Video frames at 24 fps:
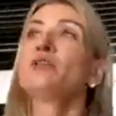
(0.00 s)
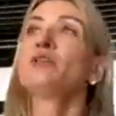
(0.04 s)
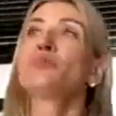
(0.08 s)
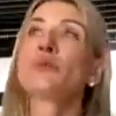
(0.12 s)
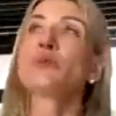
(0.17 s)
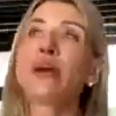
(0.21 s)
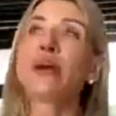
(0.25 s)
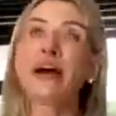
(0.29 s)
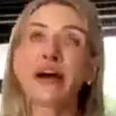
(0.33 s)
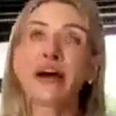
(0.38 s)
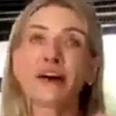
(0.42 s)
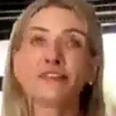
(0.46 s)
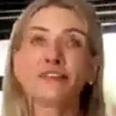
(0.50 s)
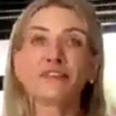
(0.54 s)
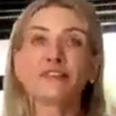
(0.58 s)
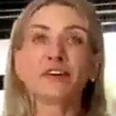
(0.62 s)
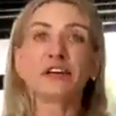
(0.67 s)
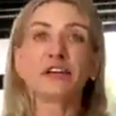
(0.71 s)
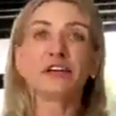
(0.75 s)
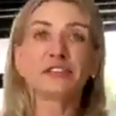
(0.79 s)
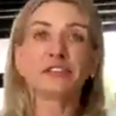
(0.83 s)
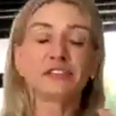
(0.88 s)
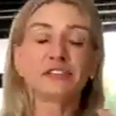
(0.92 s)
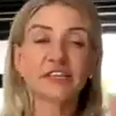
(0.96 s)
We have
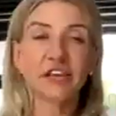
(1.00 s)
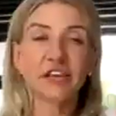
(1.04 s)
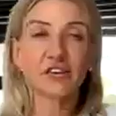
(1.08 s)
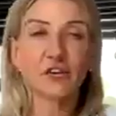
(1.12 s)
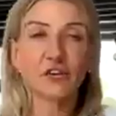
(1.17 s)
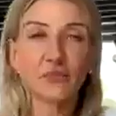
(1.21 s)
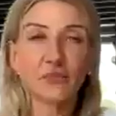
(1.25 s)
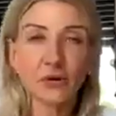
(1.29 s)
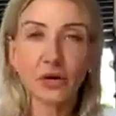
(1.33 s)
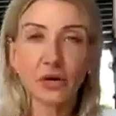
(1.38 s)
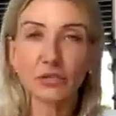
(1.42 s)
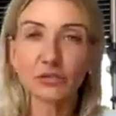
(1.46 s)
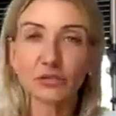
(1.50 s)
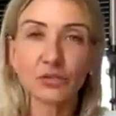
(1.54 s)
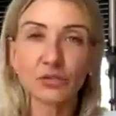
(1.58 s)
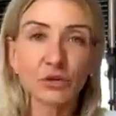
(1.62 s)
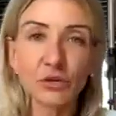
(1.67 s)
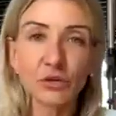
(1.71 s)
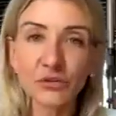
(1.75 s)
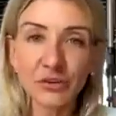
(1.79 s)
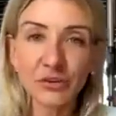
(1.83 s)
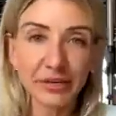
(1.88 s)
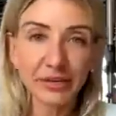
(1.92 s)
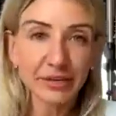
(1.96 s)
a 10-year-old
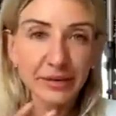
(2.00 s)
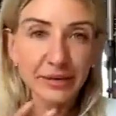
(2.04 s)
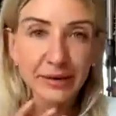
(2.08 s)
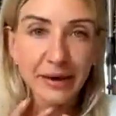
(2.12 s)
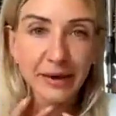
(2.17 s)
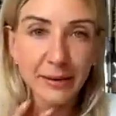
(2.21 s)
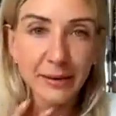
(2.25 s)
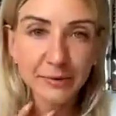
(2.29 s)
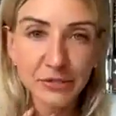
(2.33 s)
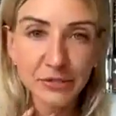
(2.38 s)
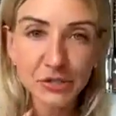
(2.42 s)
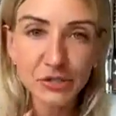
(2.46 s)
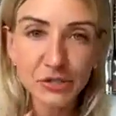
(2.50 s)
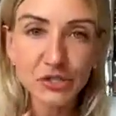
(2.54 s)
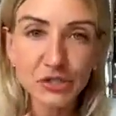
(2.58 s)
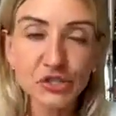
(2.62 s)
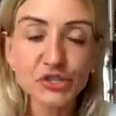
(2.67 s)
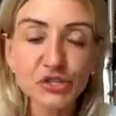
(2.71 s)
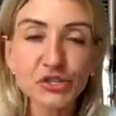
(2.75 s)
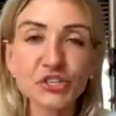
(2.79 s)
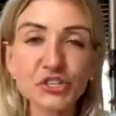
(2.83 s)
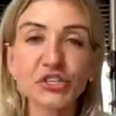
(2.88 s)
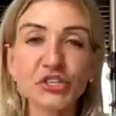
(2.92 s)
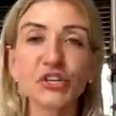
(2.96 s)
girl that can come into the
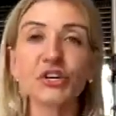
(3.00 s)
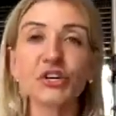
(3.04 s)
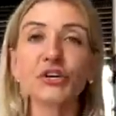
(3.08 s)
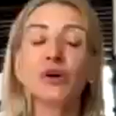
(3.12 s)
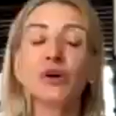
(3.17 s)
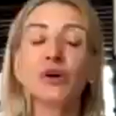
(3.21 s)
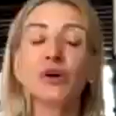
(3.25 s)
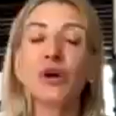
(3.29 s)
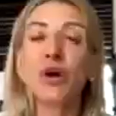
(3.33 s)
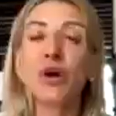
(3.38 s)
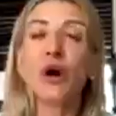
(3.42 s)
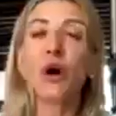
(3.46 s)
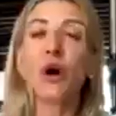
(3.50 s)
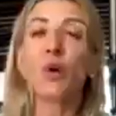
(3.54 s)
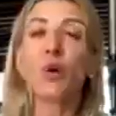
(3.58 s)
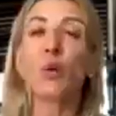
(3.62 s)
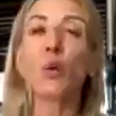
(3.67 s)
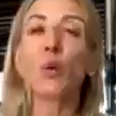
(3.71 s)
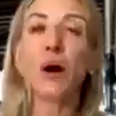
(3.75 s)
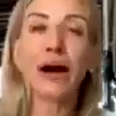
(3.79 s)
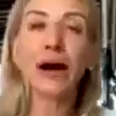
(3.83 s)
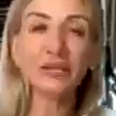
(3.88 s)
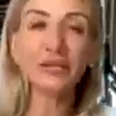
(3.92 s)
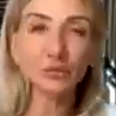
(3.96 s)
studio,
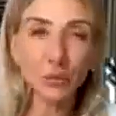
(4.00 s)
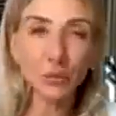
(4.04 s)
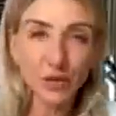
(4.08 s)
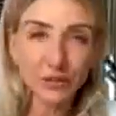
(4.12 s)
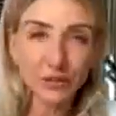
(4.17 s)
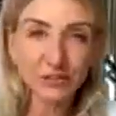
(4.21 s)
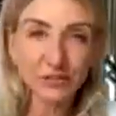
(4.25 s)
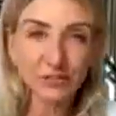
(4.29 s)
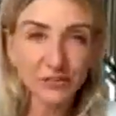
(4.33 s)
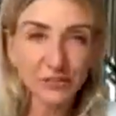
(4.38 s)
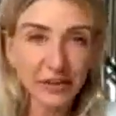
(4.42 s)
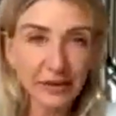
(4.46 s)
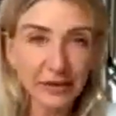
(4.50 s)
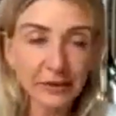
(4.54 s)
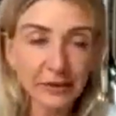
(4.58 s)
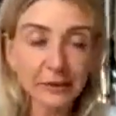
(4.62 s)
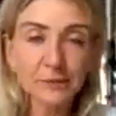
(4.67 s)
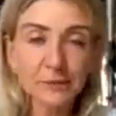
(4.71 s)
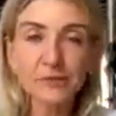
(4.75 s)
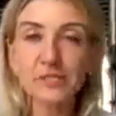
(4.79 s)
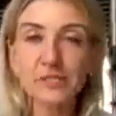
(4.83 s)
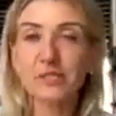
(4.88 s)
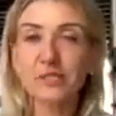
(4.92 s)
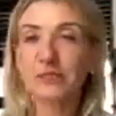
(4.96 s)
quite well
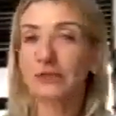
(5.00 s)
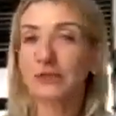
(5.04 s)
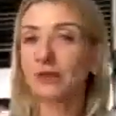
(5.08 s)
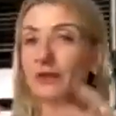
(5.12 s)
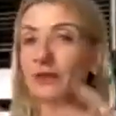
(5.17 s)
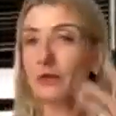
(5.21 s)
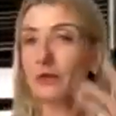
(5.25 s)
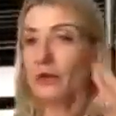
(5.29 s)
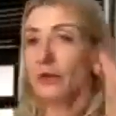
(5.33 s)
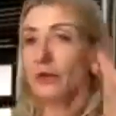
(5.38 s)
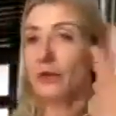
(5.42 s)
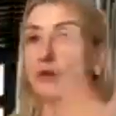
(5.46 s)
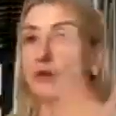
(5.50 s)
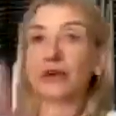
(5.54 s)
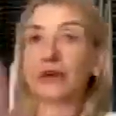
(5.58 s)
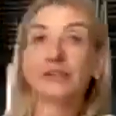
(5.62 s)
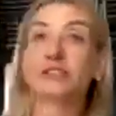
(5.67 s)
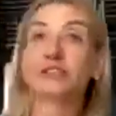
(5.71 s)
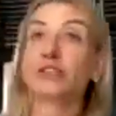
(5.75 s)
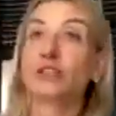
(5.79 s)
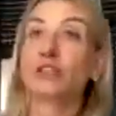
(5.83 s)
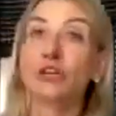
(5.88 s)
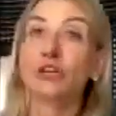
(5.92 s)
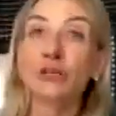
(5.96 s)
developed,
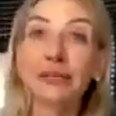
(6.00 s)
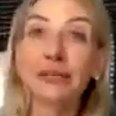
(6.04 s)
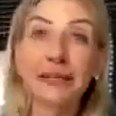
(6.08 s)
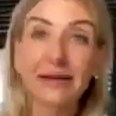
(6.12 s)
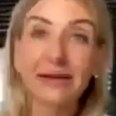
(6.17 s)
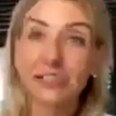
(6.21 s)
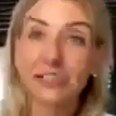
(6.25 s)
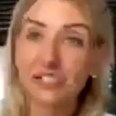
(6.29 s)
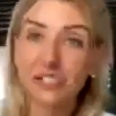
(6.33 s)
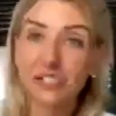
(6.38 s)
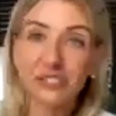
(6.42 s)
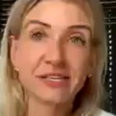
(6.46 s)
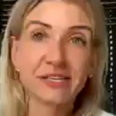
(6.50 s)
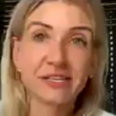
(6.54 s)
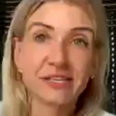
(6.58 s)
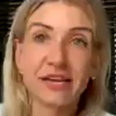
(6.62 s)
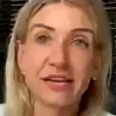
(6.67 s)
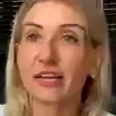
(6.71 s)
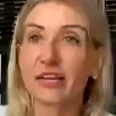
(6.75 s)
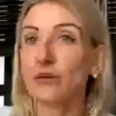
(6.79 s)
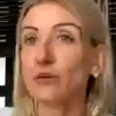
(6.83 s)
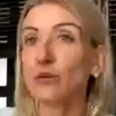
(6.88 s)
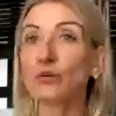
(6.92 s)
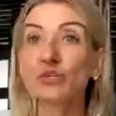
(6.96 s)
doesn't look like she's
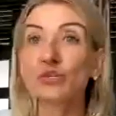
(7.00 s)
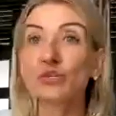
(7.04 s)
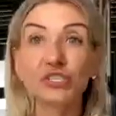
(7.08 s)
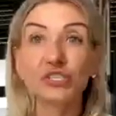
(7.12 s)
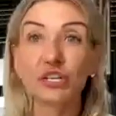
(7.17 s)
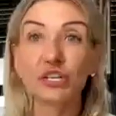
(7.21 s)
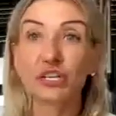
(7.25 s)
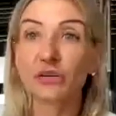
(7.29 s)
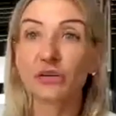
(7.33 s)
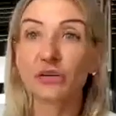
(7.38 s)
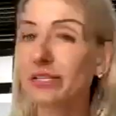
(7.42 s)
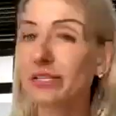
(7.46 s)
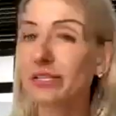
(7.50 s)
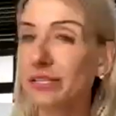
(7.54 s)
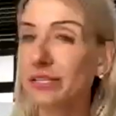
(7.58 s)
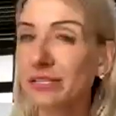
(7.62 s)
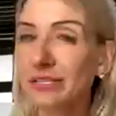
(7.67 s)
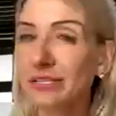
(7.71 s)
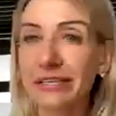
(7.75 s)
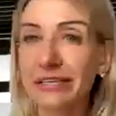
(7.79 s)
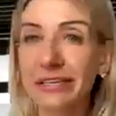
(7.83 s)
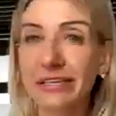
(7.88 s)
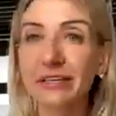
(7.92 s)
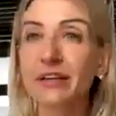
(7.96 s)
10 at all, she looks
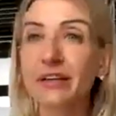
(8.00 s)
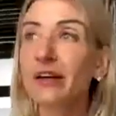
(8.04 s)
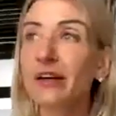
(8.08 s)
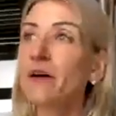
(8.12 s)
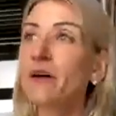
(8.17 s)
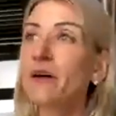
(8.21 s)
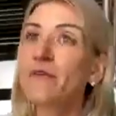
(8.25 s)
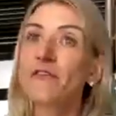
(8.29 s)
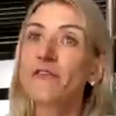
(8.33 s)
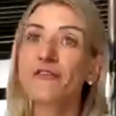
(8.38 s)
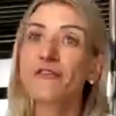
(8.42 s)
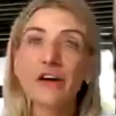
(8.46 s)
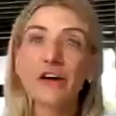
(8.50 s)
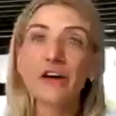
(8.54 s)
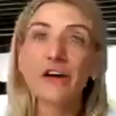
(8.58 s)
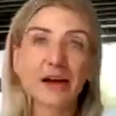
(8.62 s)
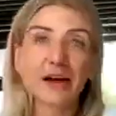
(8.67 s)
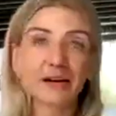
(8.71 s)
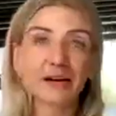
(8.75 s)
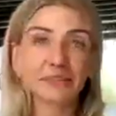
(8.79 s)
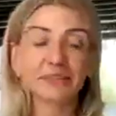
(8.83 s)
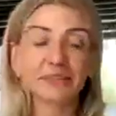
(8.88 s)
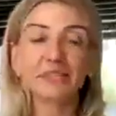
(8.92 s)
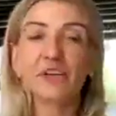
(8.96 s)
16,
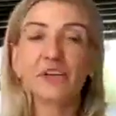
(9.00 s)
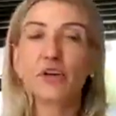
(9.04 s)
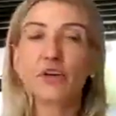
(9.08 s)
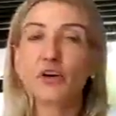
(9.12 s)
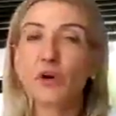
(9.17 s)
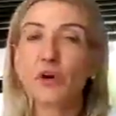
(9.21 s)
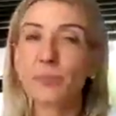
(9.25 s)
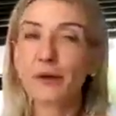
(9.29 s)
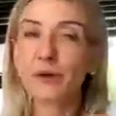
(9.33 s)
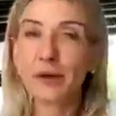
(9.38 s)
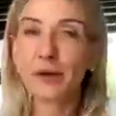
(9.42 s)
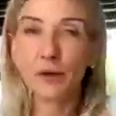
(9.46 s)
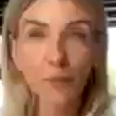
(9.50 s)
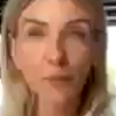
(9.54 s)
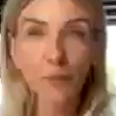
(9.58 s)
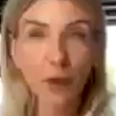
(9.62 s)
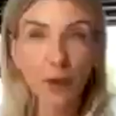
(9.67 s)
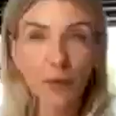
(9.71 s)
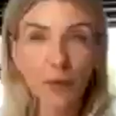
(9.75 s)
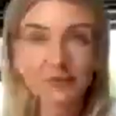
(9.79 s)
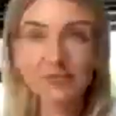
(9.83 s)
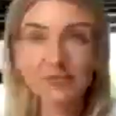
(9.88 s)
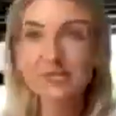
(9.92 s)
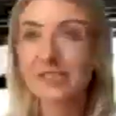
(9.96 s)
fine. Her
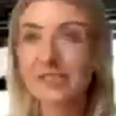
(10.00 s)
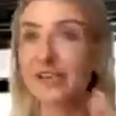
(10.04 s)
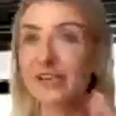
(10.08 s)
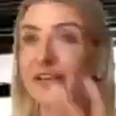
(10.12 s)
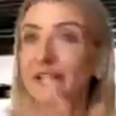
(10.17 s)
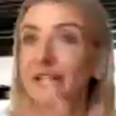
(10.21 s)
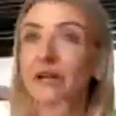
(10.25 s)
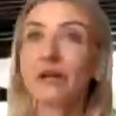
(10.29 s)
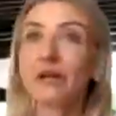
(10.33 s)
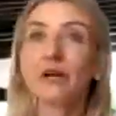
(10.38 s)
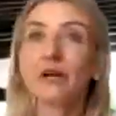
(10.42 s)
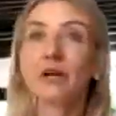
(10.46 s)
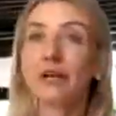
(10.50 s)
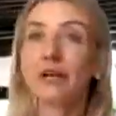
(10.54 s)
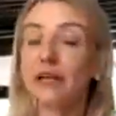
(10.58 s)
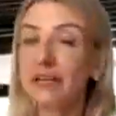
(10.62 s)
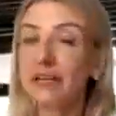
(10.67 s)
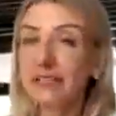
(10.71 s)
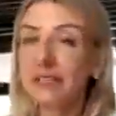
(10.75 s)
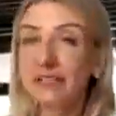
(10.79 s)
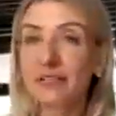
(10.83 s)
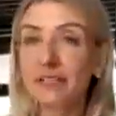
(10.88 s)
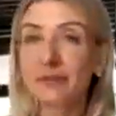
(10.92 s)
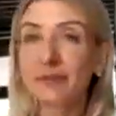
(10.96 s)
mom is saying,
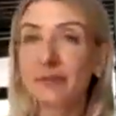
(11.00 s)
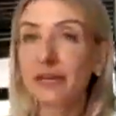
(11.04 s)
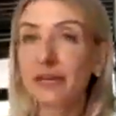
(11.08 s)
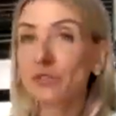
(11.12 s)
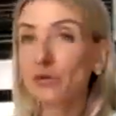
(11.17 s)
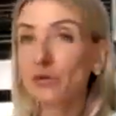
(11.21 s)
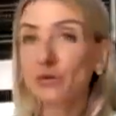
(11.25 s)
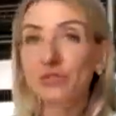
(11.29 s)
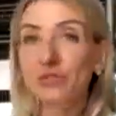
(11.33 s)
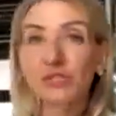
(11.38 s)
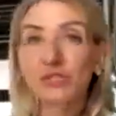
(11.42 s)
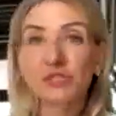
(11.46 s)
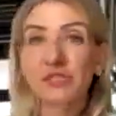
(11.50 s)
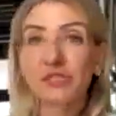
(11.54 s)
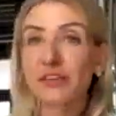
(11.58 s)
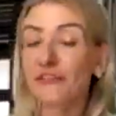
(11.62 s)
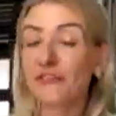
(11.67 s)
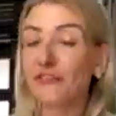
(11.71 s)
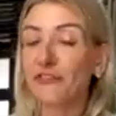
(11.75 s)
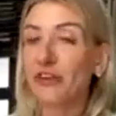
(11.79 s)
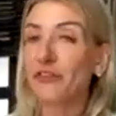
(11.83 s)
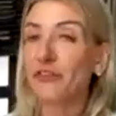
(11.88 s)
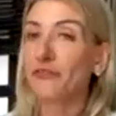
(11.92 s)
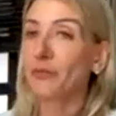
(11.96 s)
listen, my daughter's
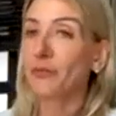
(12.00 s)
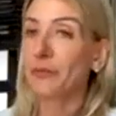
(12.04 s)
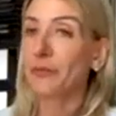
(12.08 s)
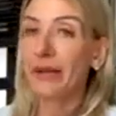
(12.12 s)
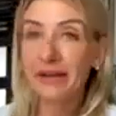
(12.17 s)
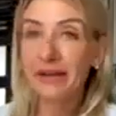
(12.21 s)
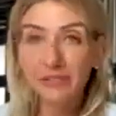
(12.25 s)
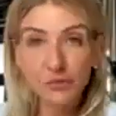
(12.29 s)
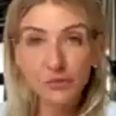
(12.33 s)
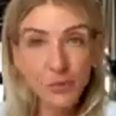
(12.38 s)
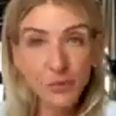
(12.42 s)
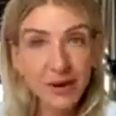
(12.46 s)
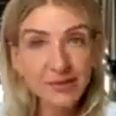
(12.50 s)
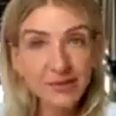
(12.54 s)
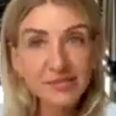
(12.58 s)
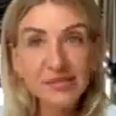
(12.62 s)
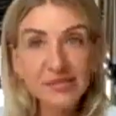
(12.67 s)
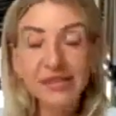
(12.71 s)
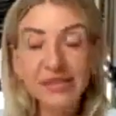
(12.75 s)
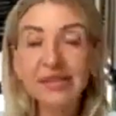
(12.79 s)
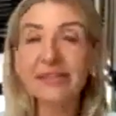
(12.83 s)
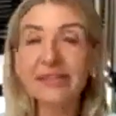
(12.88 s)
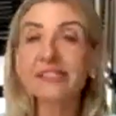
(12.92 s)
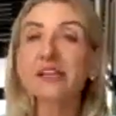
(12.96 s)
suffering from
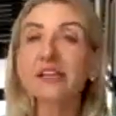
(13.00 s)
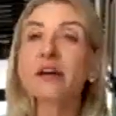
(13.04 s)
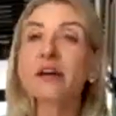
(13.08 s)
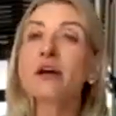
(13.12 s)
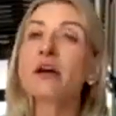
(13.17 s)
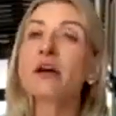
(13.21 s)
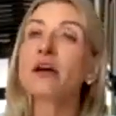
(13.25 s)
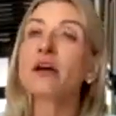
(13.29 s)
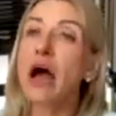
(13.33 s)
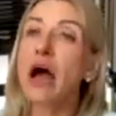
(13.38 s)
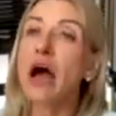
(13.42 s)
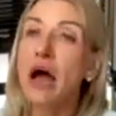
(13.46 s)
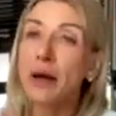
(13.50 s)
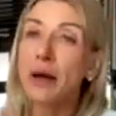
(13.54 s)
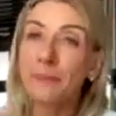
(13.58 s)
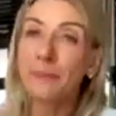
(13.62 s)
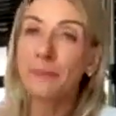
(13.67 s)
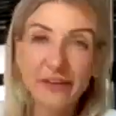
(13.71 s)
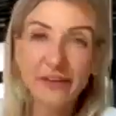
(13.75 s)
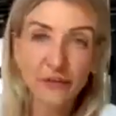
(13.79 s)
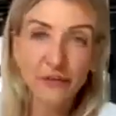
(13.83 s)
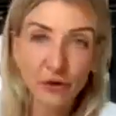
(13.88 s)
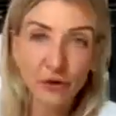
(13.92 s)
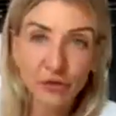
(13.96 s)
XYZ, I
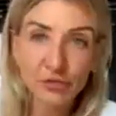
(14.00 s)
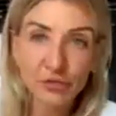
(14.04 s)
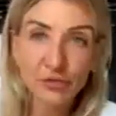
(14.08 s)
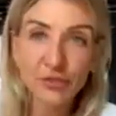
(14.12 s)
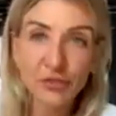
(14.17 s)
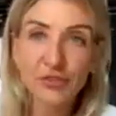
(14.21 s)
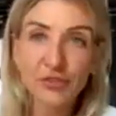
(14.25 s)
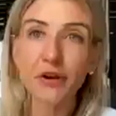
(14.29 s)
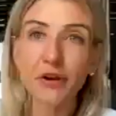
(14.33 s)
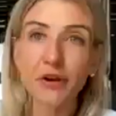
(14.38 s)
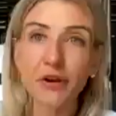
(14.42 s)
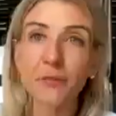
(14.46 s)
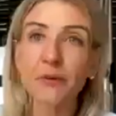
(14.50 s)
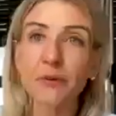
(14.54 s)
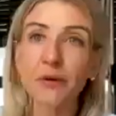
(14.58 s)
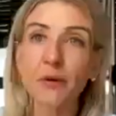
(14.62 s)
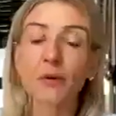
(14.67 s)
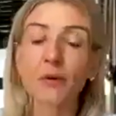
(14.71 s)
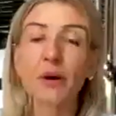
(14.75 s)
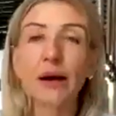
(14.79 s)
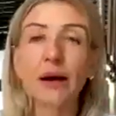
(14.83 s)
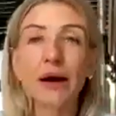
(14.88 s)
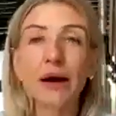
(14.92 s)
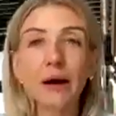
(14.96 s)
believe ozone therapy
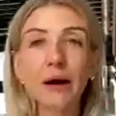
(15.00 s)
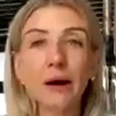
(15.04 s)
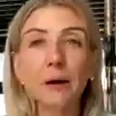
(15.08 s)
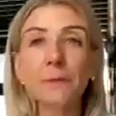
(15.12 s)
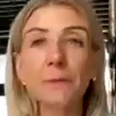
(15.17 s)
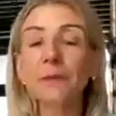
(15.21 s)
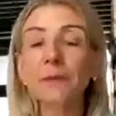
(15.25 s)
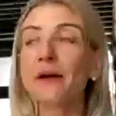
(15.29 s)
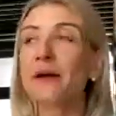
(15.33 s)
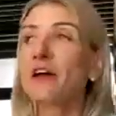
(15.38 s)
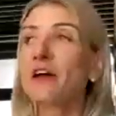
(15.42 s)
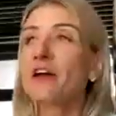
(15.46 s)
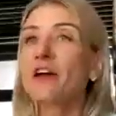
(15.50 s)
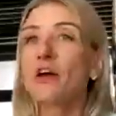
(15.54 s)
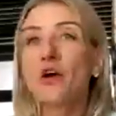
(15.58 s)
will help.